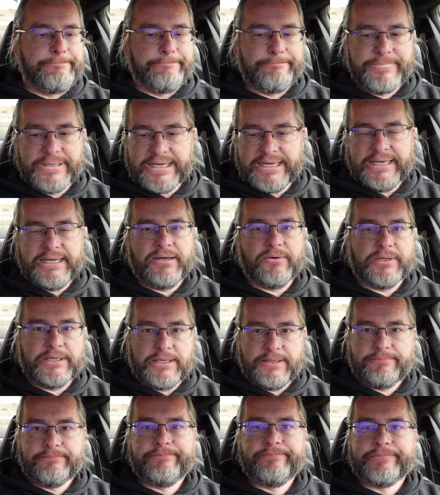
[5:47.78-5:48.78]
But
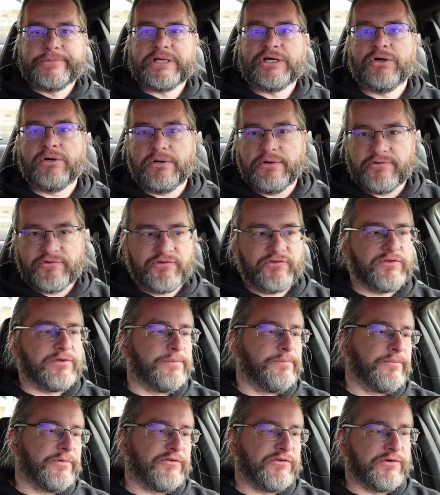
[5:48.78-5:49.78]
anyway, cost.
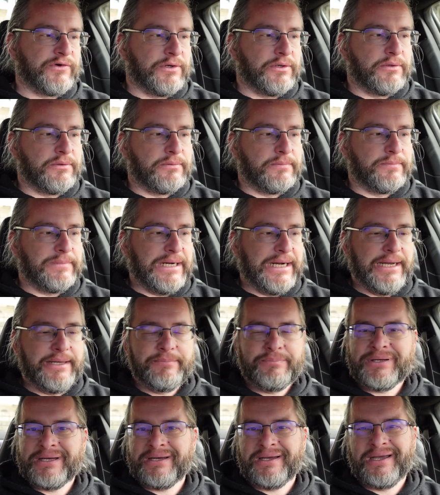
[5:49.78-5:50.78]
So I
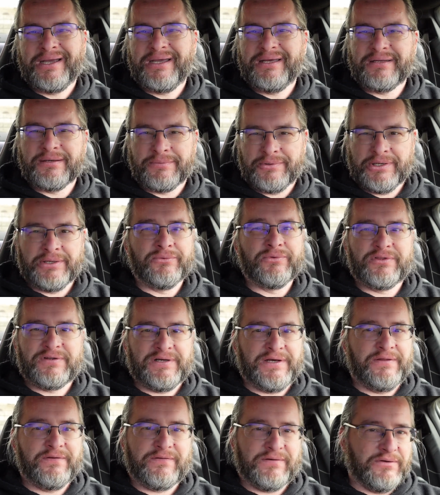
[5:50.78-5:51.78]
paid around
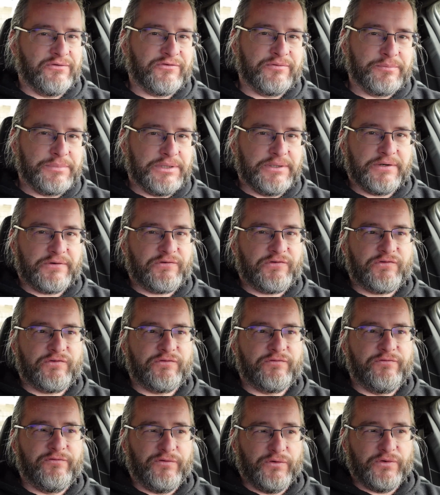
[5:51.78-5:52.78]
$10,000
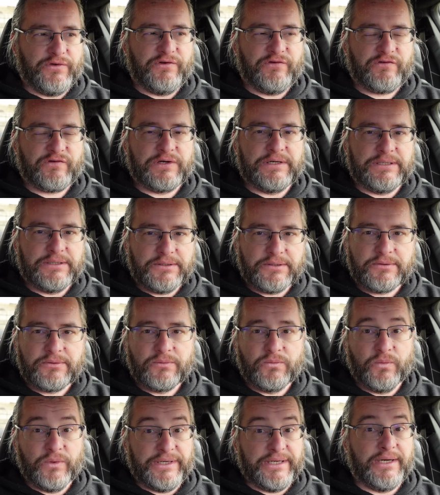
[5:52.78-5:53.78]
for this car
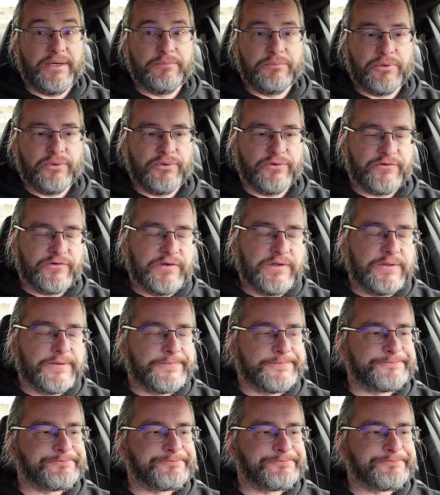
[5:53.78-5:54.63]
when I bought it.